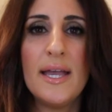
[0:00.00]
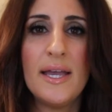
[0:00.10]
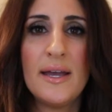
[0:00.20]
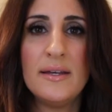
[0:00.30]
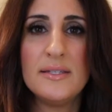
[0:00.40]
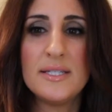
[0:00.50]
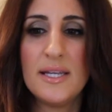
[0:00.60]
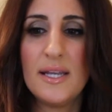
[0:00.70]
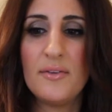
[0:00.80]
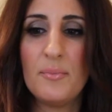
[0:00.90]
And
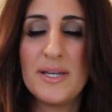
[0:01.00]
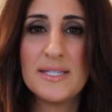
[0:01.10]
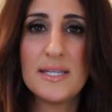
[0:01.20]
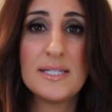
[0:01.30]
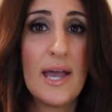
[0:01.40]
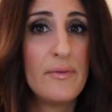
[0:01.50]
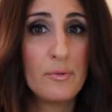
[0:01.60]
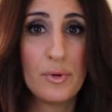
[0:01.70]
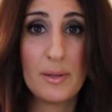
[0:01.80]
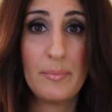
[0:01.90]
if my skin is having
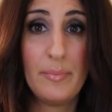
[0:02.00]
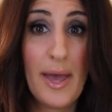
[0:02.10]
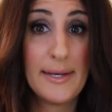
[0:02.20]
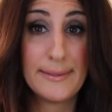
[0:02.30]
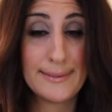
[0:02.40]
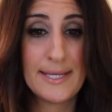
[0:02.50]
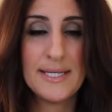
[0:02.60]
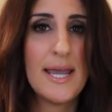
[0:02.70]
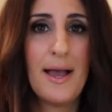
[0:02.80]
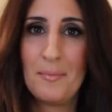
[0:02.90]
a really bad
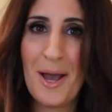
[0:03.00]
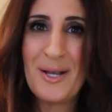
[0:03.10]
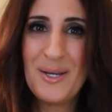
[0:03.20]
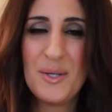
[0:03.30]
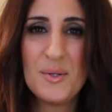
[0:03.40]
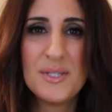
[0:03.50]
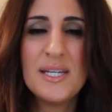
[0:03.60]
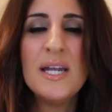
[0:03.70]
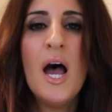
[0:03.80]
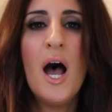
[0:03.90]
skin day, I'm not gonna use
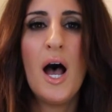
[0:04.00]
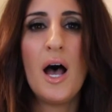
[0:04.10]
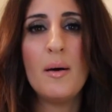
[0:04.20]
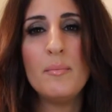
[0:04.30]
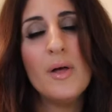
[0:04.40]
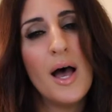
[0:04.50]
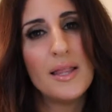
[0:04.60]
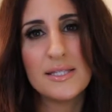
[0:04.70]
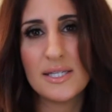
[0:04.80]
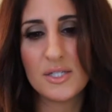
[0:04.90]
it, um,
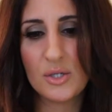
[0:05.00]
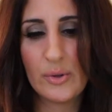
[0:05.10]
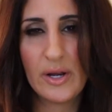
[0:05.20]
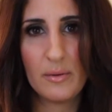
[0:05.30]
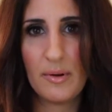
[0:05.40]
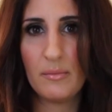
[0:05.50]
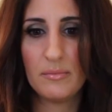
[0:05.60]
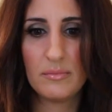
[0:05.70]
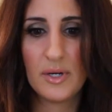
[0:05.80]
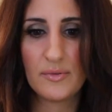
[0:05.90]
unless I just don't care
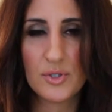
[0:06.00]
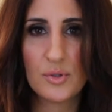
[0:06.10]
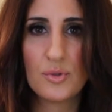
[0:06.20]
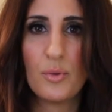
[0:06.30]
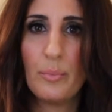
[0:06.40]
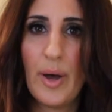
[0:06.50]
about whatever shows through.